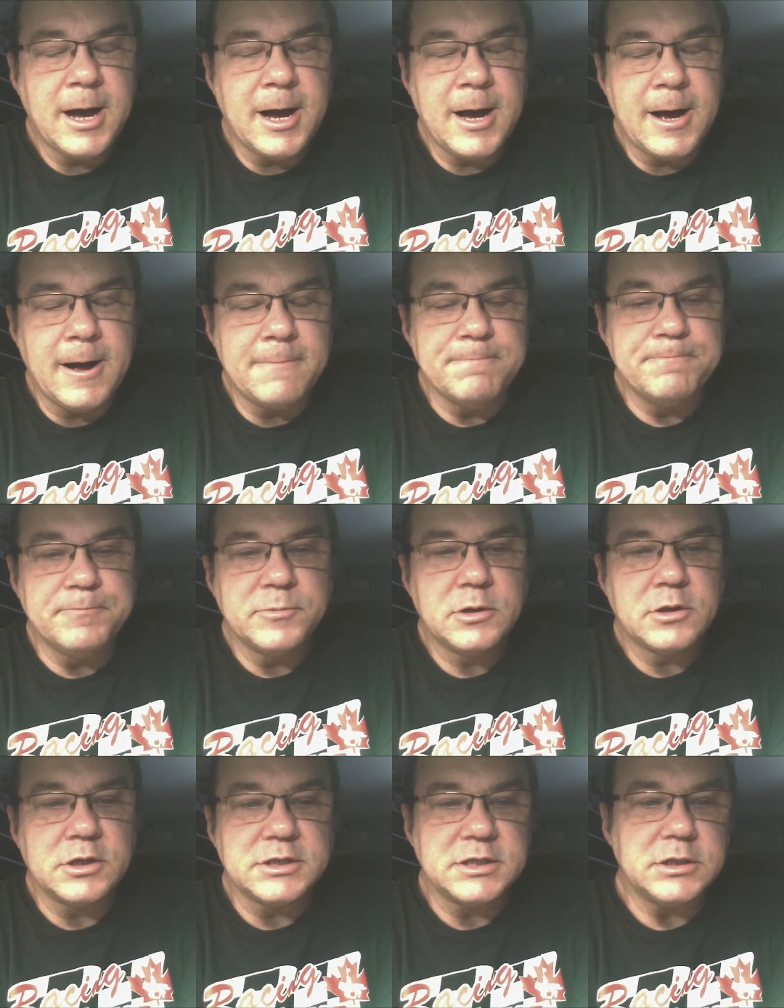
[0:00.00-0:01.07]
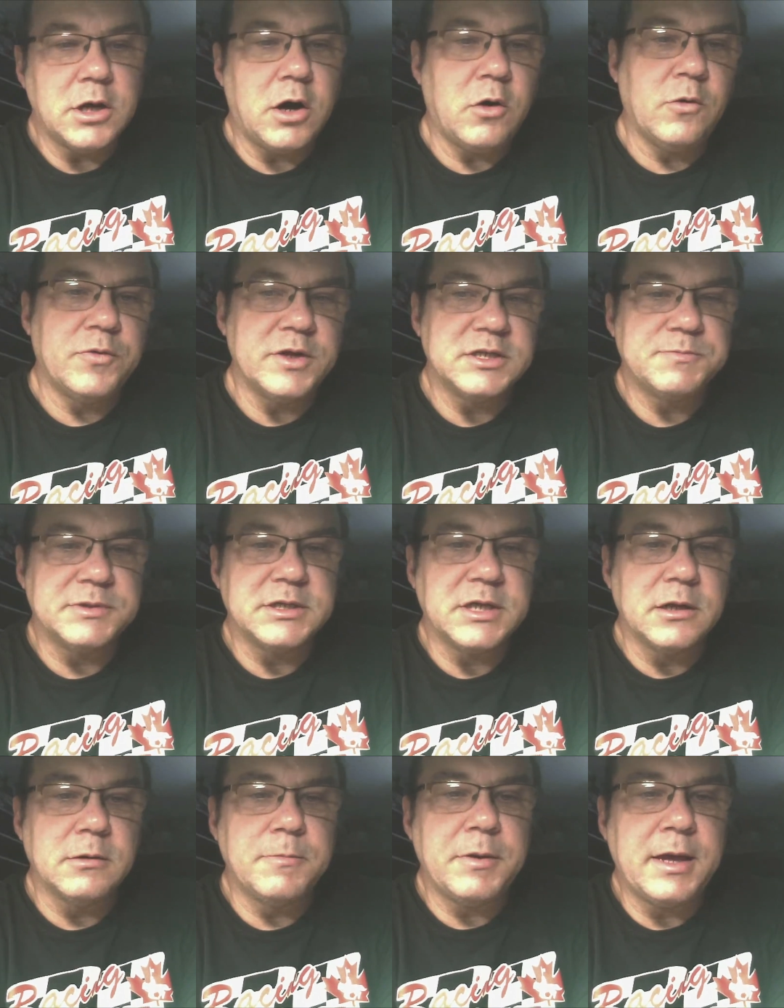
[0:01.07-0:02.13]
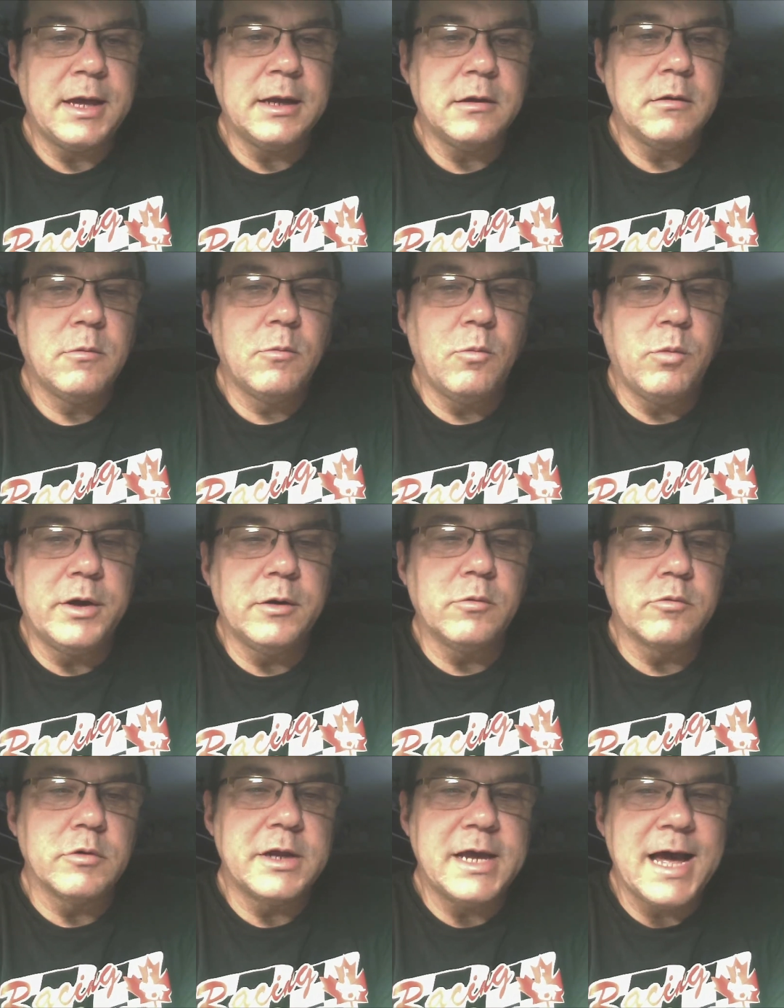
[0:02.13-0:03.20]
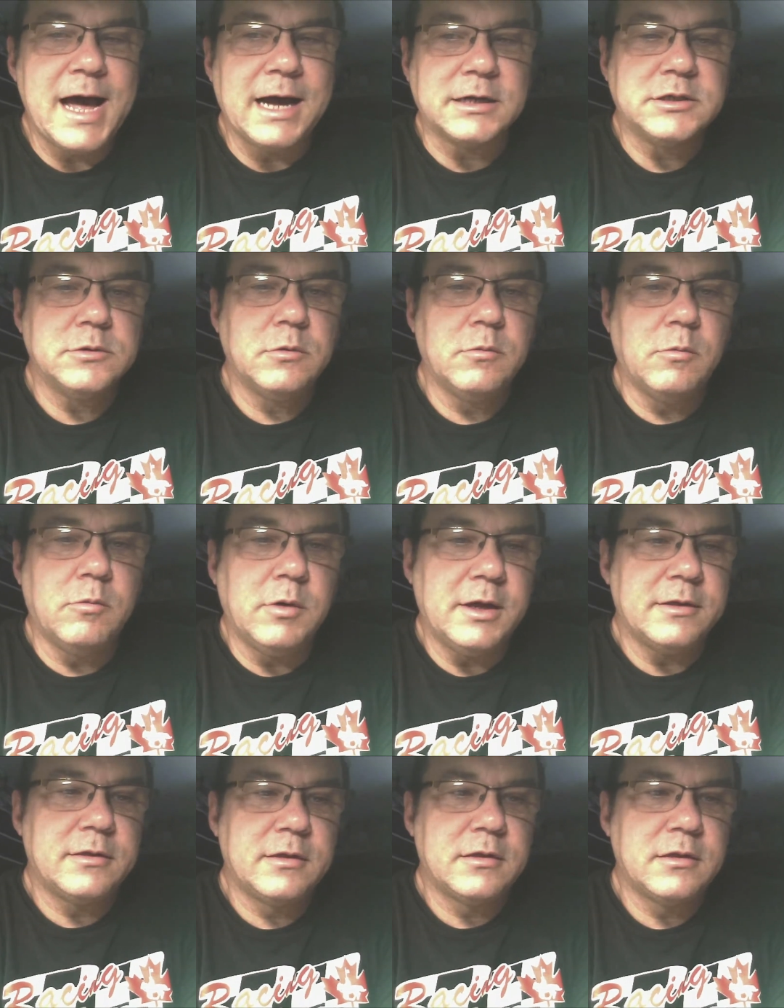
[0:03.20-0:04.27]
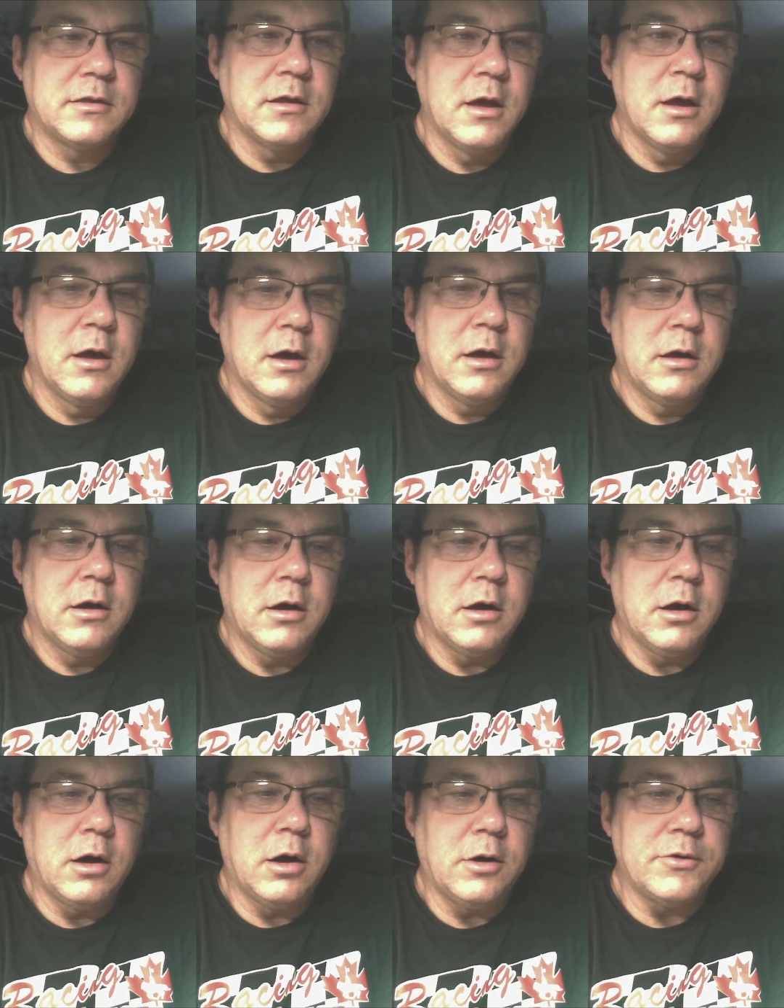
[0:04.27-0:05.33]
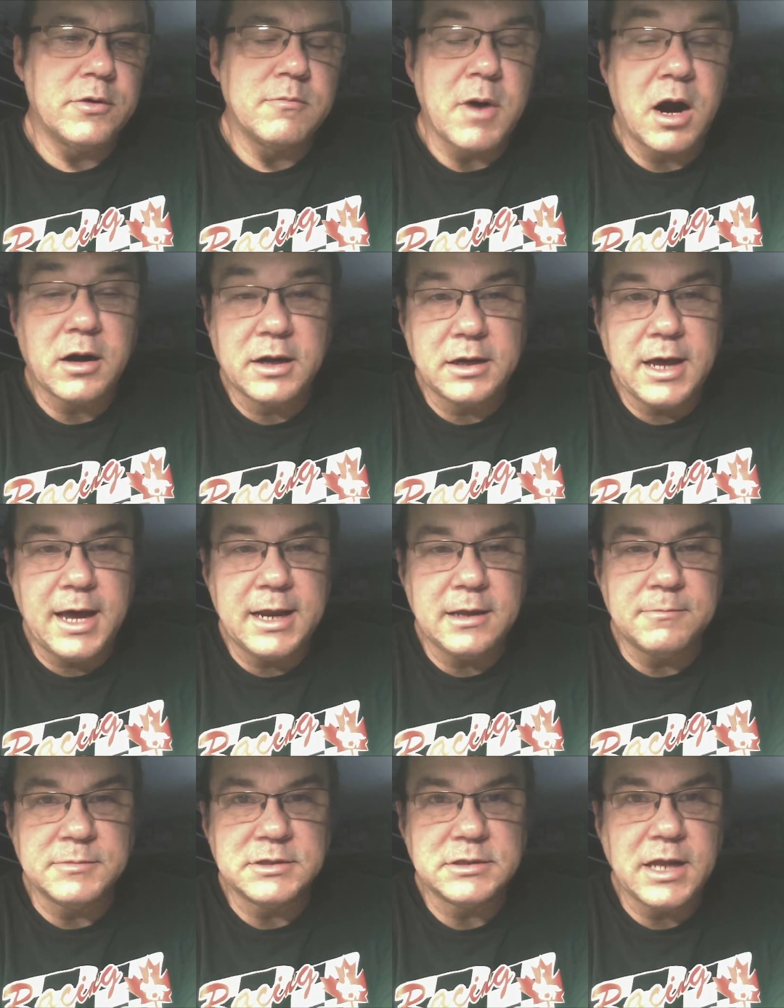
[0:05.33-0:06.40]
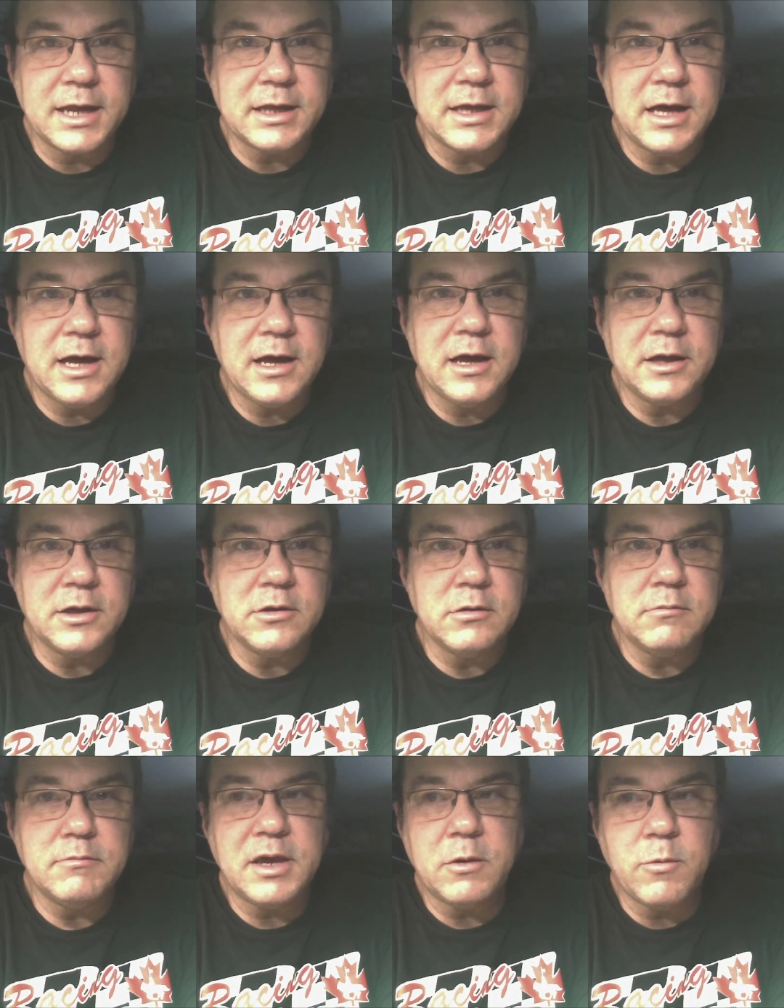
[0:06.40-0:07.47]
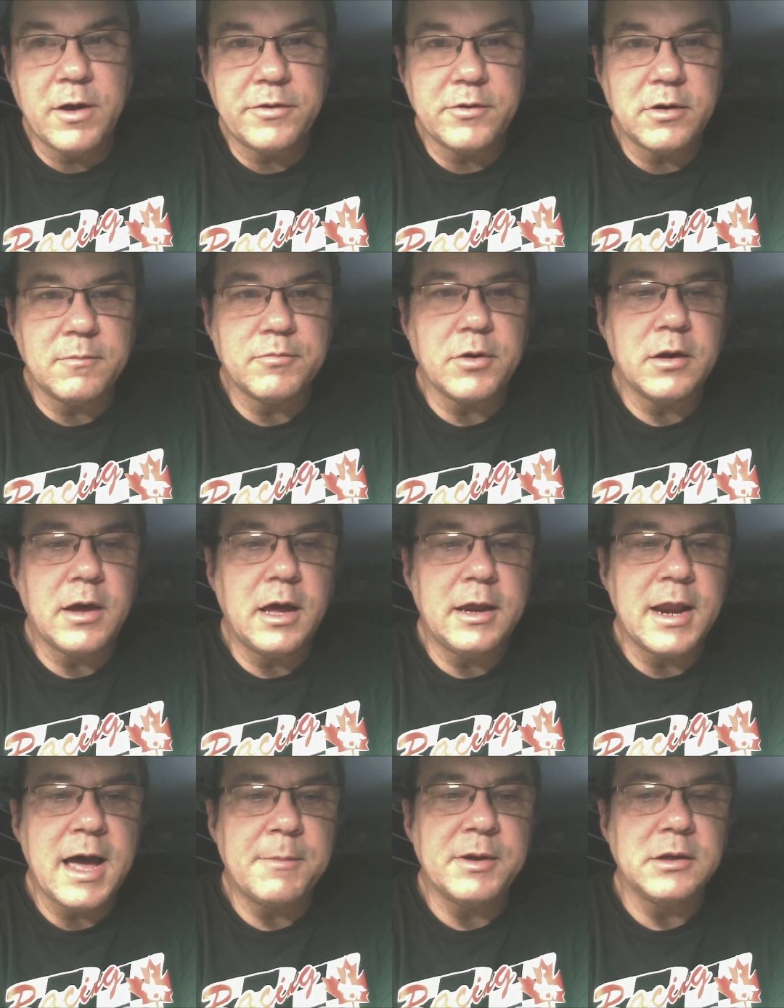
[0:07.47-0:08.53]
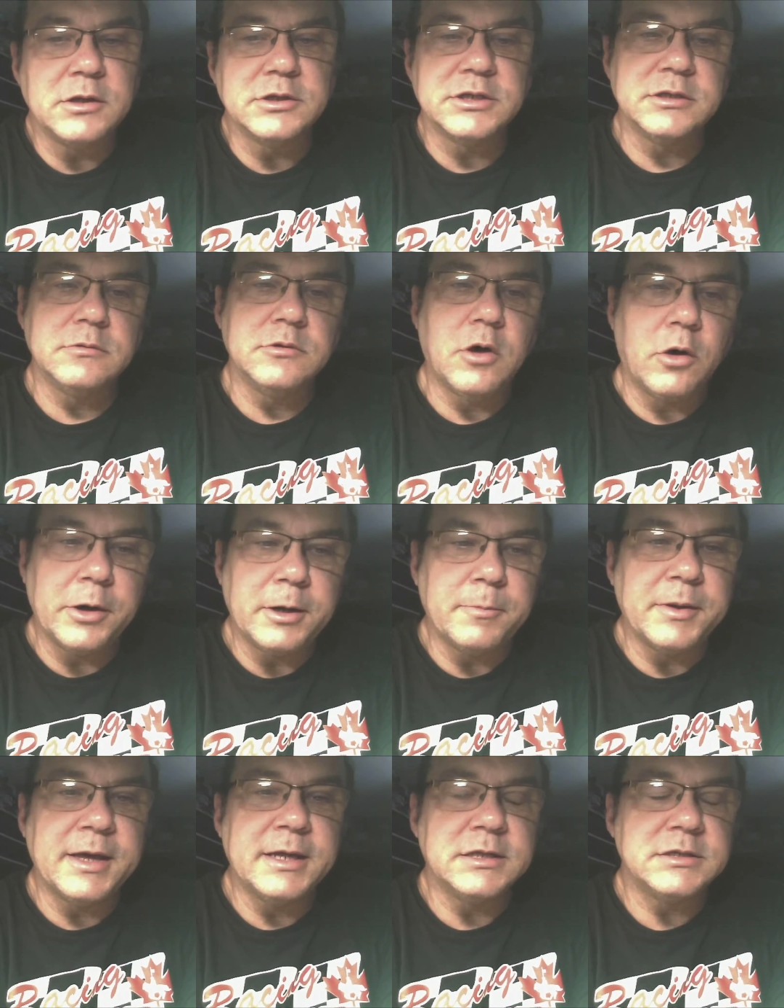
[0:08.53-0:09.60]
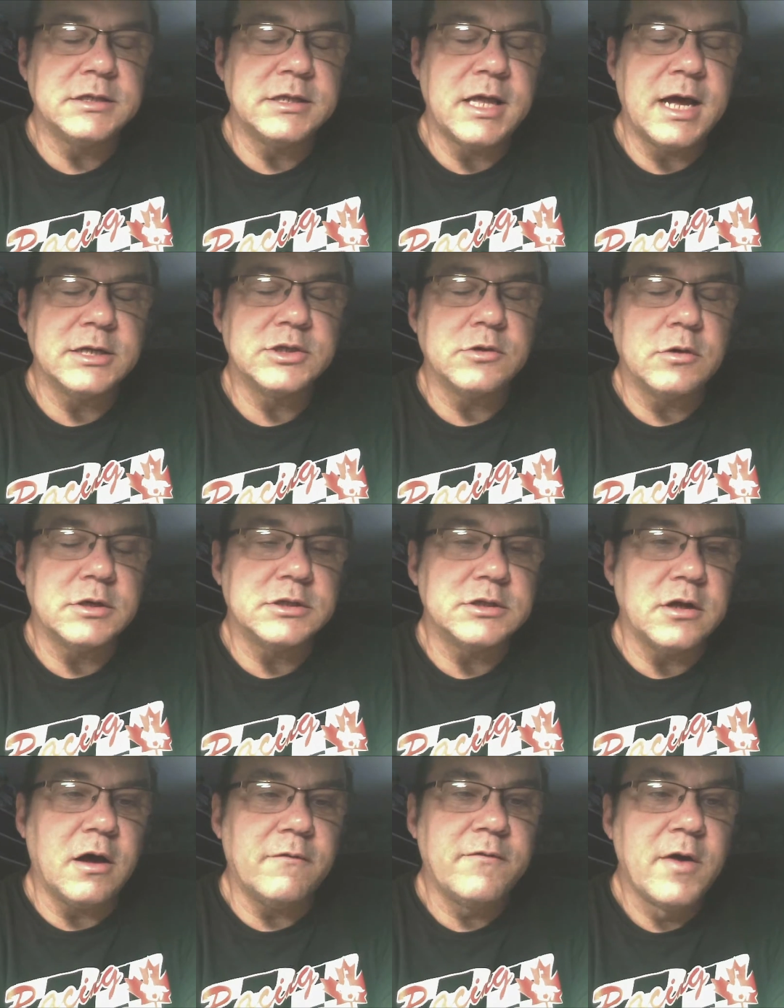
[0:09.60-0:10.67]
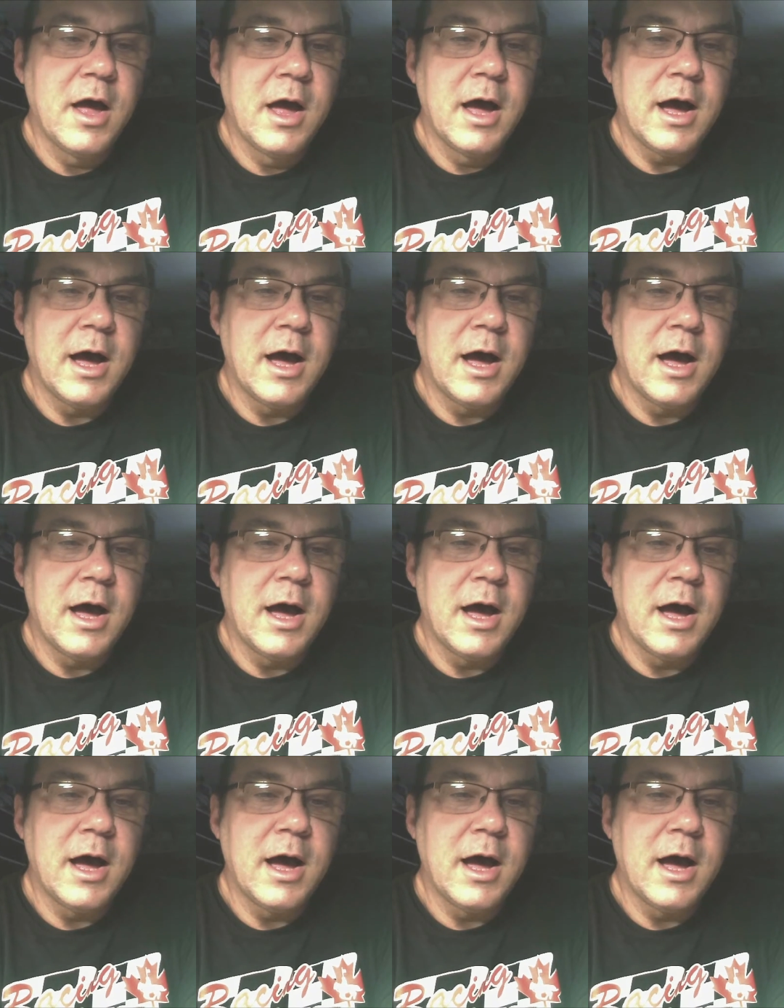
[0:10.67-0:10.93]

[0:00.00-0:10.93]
to see how this particular paint will react with other market items like MIG weathering enamels and oil paints and that sort of stuff.